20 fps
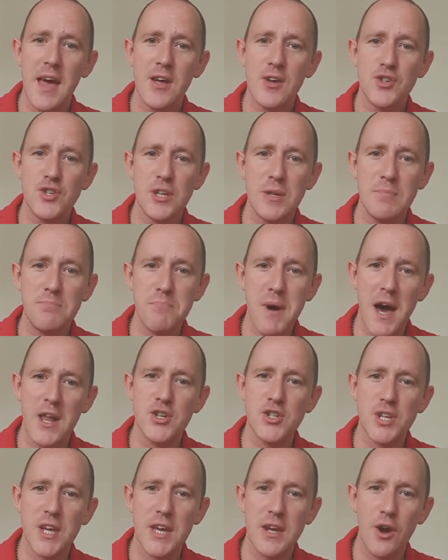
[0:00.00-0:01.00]
she
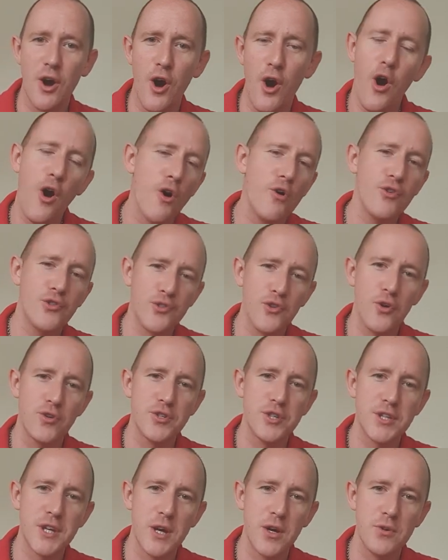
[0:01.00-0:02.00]
managed to get it all
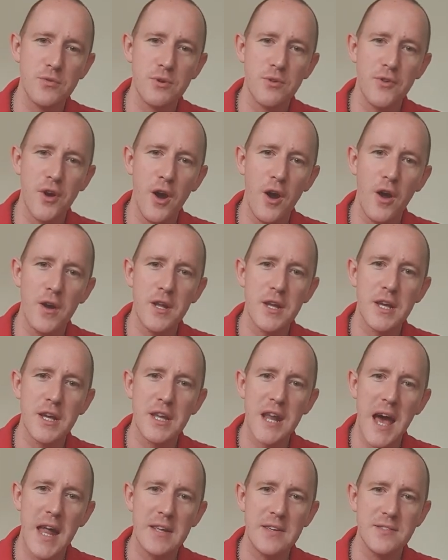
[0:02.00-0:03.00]
sorted out with her and
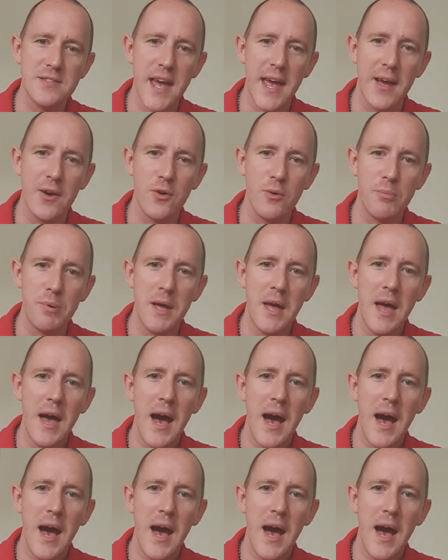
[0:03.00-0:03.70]
Granny's help,